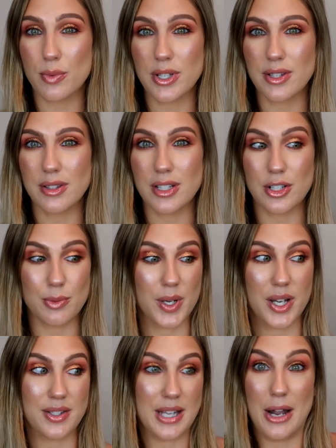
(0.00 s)
recently just
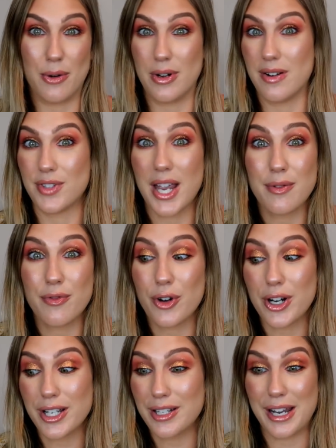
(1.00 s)
because I don't have time
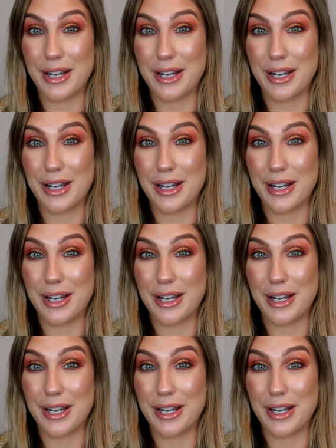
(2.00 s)
for it,